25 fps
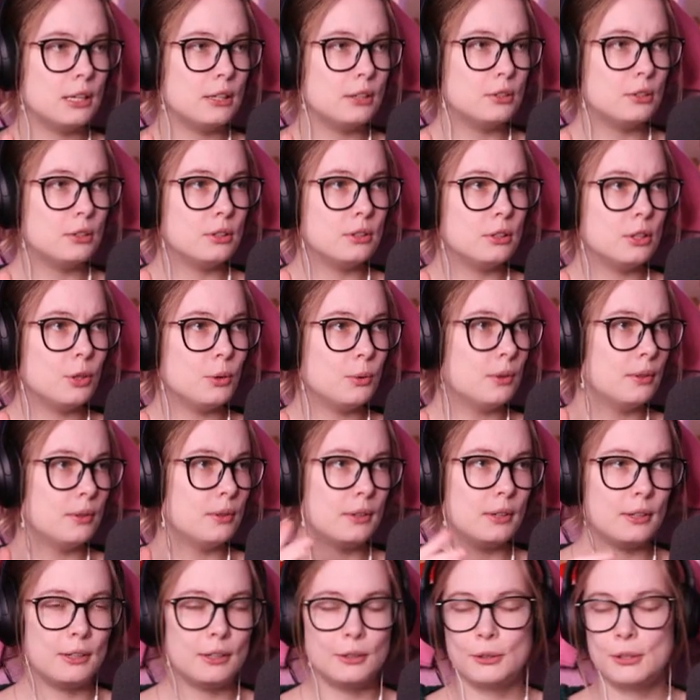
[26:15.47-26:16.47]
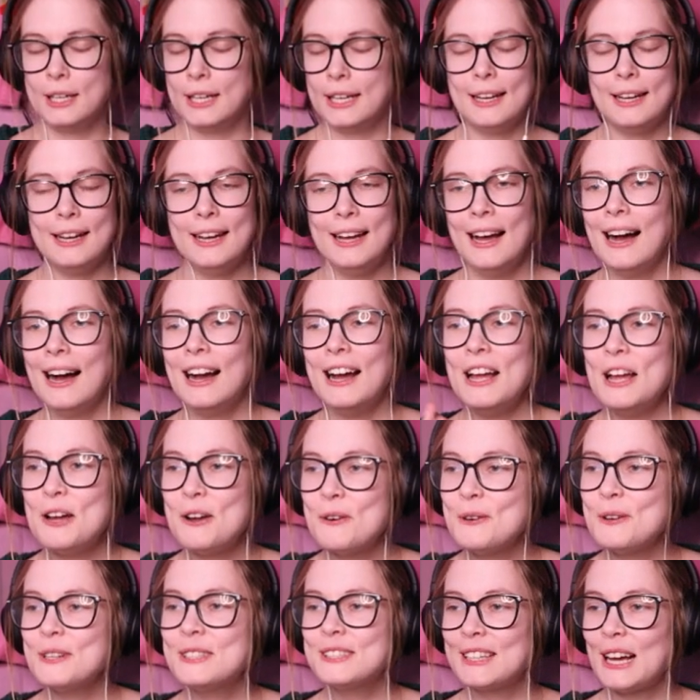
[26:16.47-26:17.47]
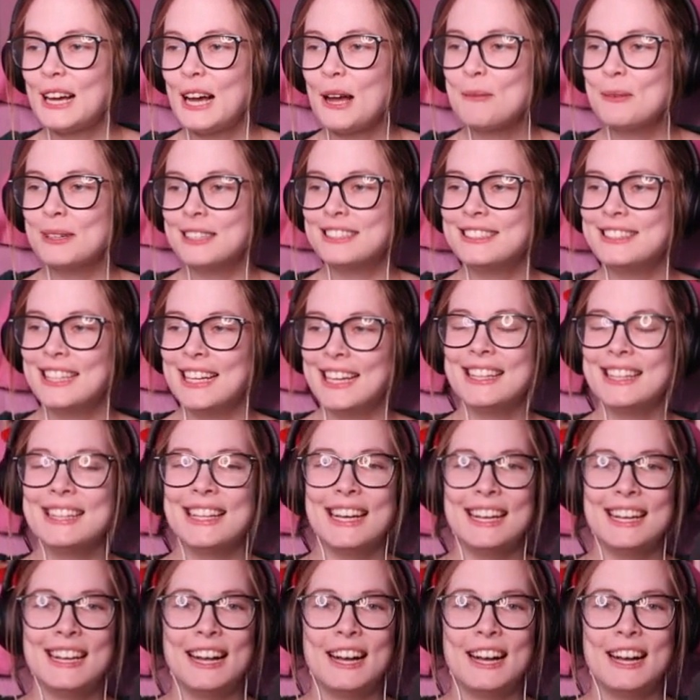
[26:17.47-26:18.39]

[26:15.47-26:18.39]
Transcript: No, okay. Every time I say that,